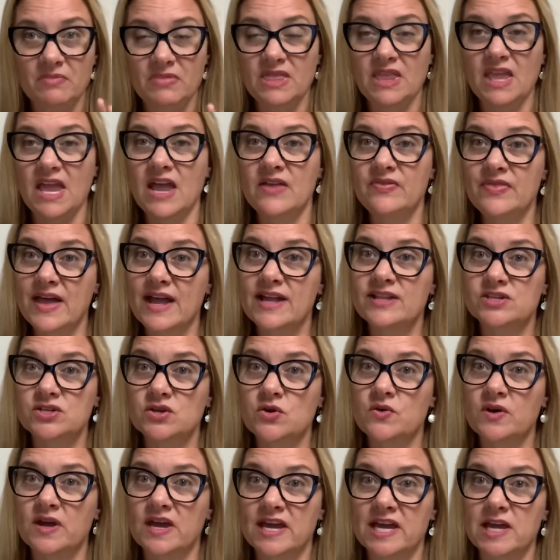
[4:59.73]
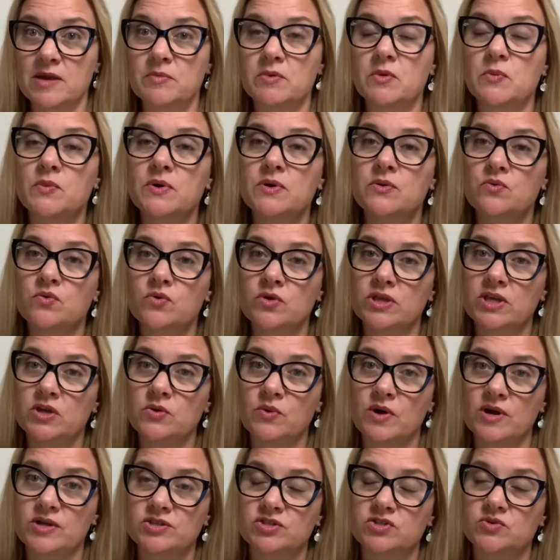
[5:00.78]
And that's okay, but we really
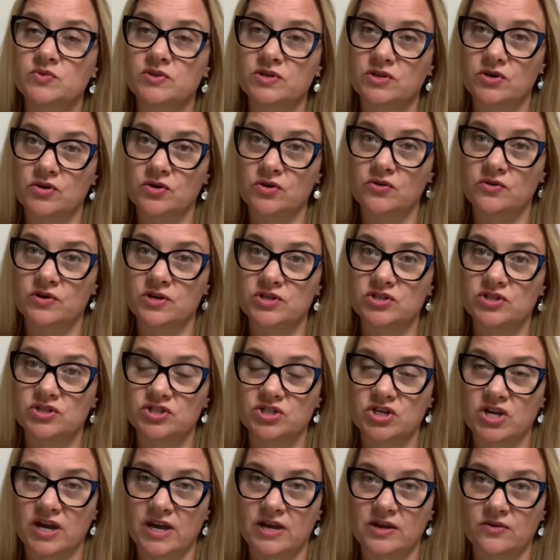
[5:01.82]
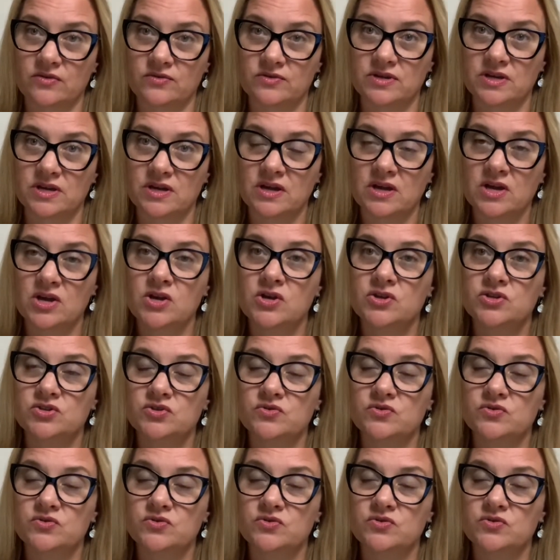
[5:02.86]
want to encourage a child to